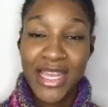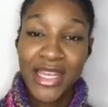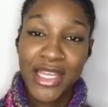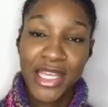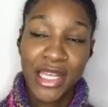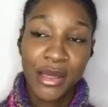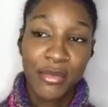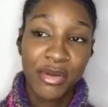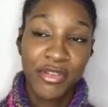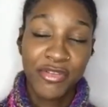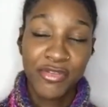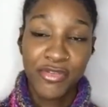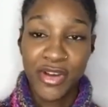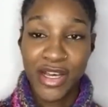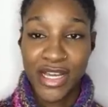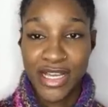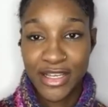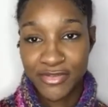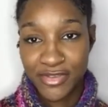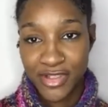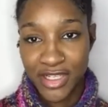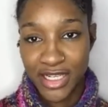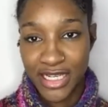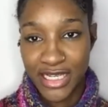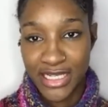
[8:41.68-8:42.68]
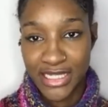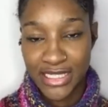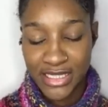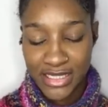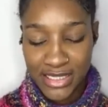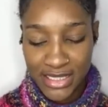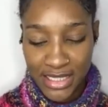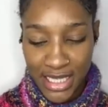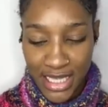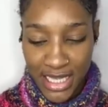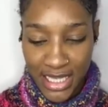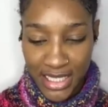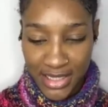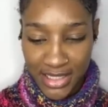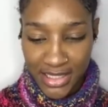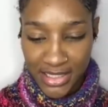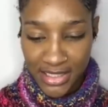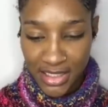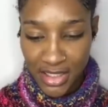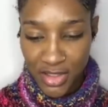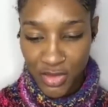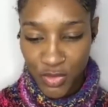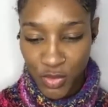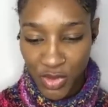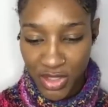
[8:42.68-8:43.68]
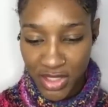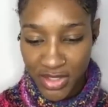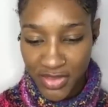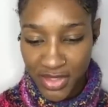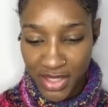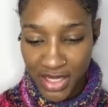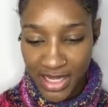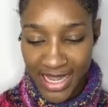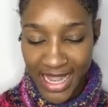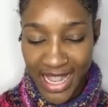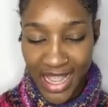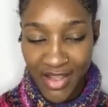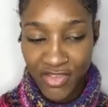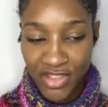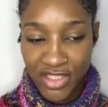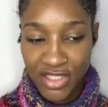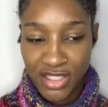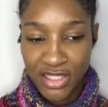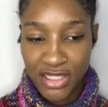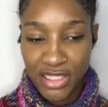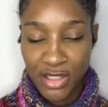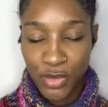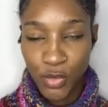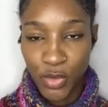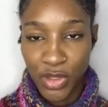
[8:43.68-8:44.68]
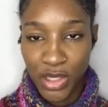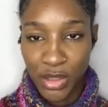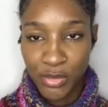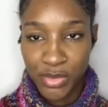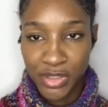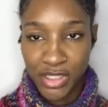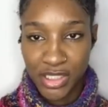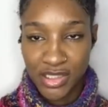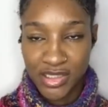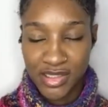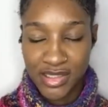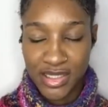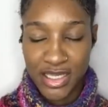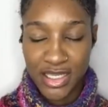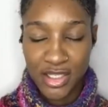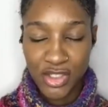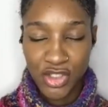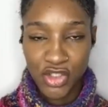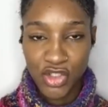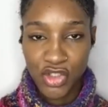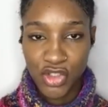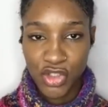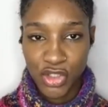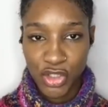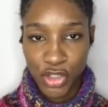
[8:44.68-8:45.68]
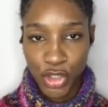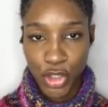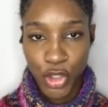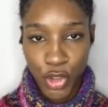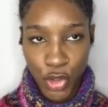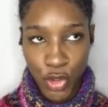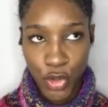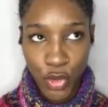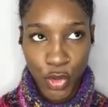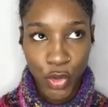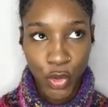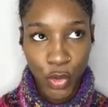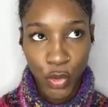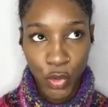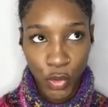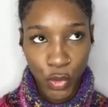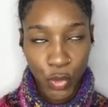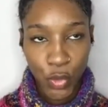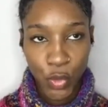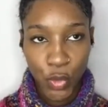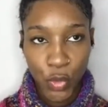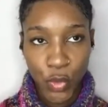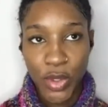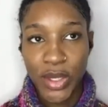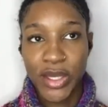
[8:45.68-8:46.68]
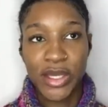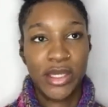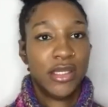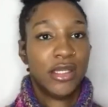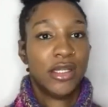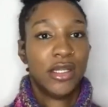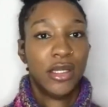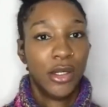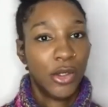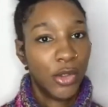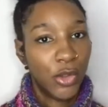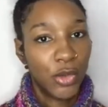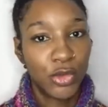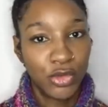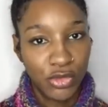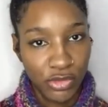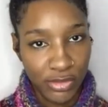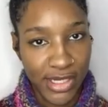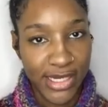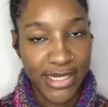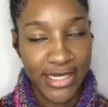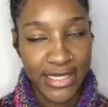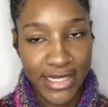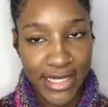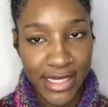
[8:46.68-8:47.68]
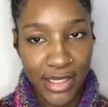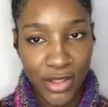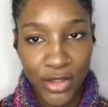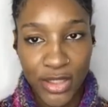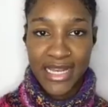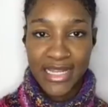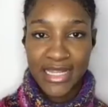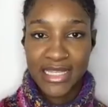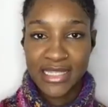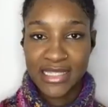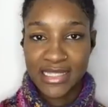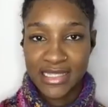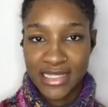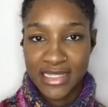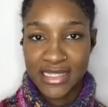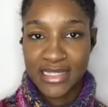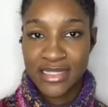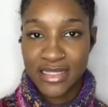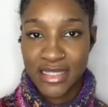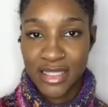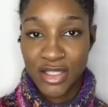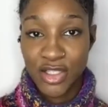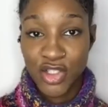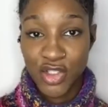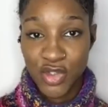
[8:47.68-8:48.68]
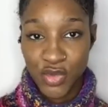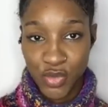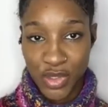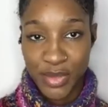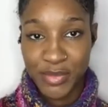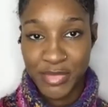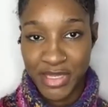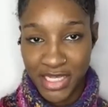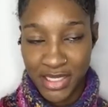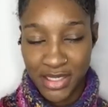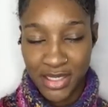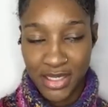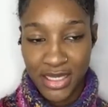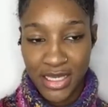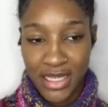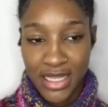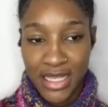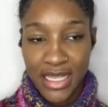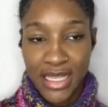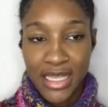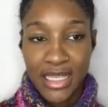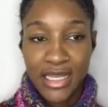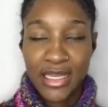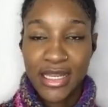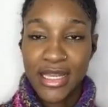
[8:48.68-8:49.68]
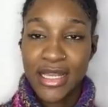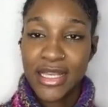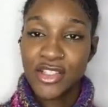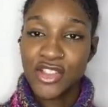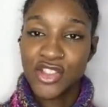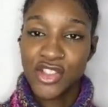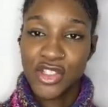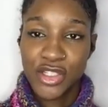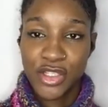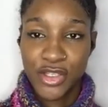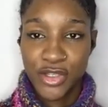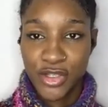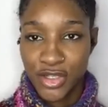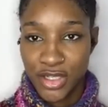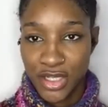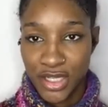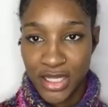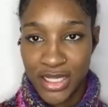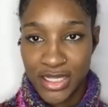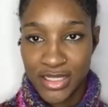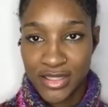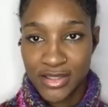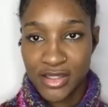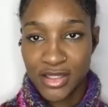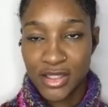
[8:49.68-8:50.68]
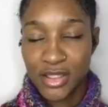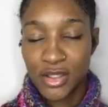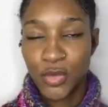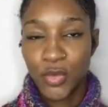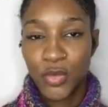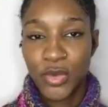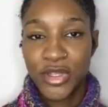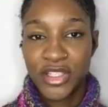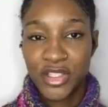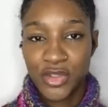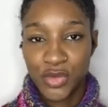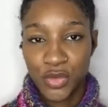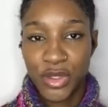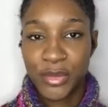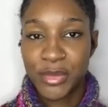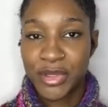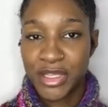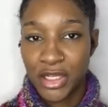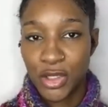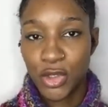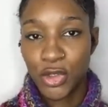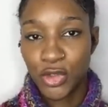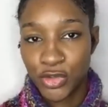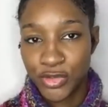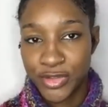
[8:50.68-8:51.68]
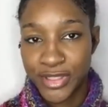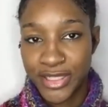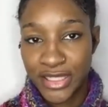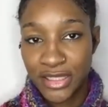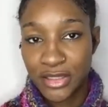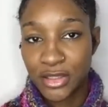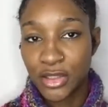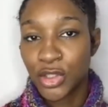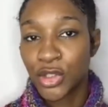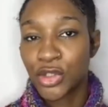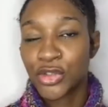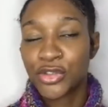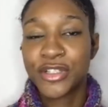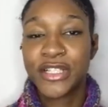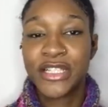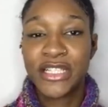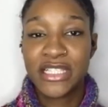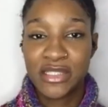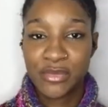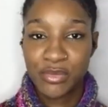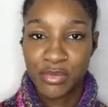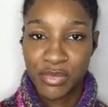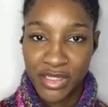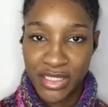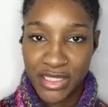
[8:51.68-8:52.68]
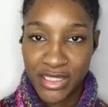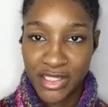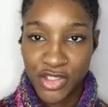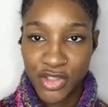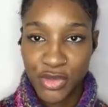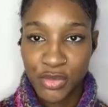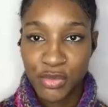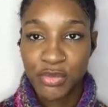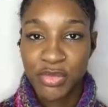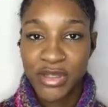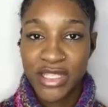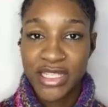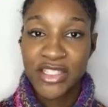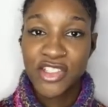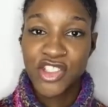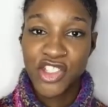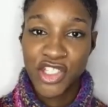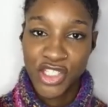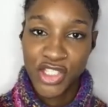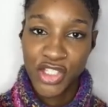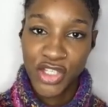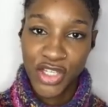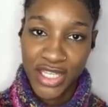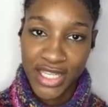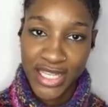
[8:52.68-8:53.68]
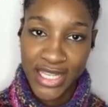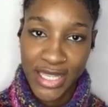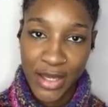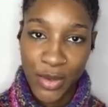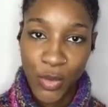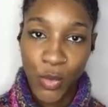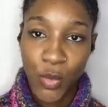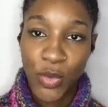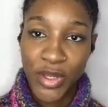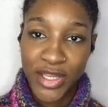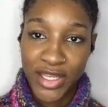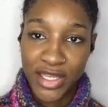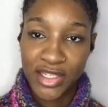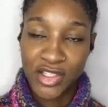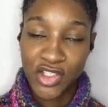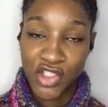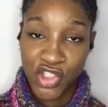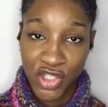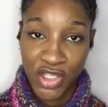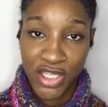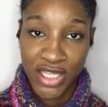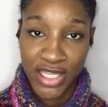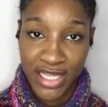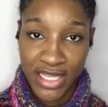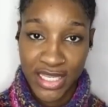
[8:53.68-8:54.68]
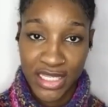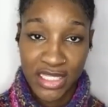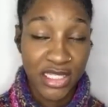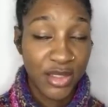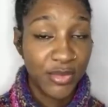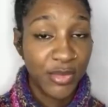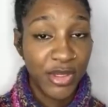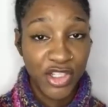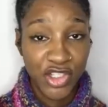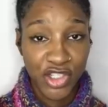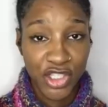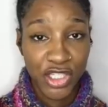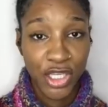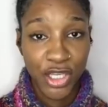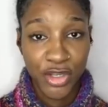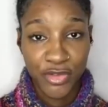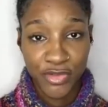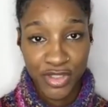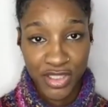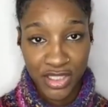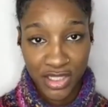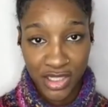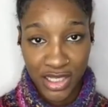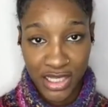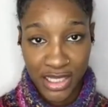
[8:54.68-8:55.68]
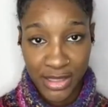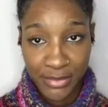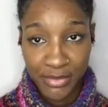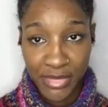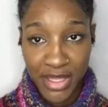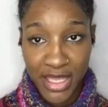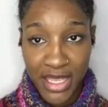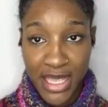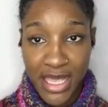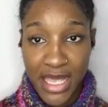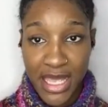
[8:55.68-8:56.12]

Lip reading: Number 5, guys, this is one that I haven't done in a while because it is so cold right now, and this is swimming. Now, as you know, guys, we swim in chlorine. Chlorine is bleach. Bleach in your hair weakens your hair, especially over time.